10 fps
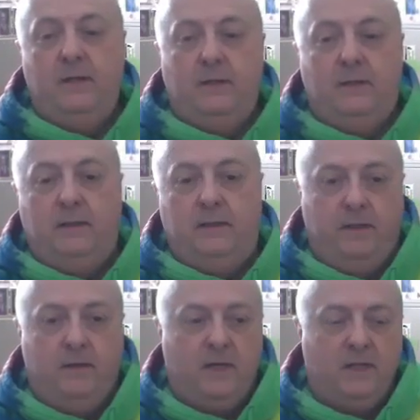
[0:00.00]

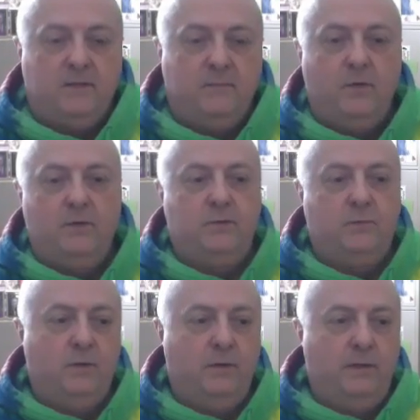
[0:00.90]
Their customers
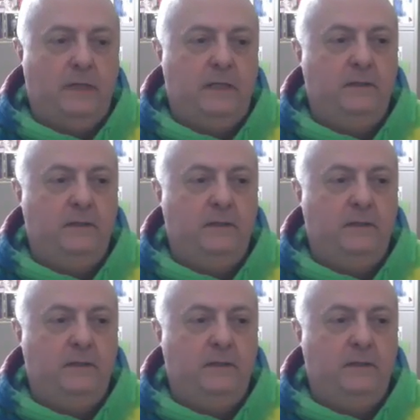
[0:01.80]
were,